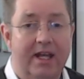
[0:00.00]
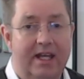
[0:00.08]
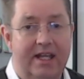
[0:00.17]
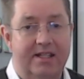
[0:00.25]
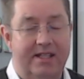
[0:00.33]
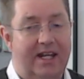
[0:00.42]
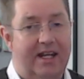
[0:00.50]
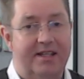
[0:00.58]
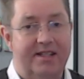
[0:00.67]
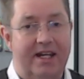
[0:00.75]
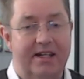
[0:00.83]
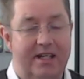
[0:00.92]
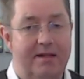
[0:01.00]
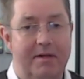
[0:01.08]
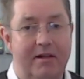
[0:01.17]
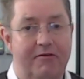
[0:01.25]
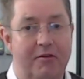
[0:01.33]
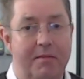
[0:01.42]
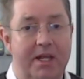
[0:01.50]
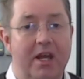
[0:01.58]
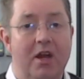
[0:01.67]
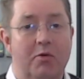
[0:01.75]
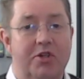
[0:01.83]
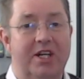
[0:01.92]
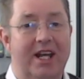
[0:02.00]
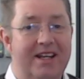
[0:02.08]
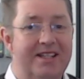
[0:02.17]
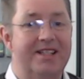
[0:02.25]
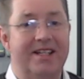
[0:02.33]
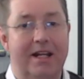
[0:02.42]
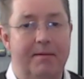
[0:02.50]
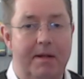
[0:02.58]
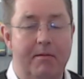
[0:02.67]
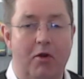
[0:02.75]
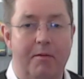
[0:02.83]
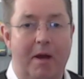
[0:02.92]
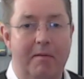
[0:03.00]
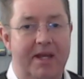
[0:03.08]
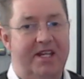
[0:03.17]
is they get a second email from me, which kind of says a little bit more about me.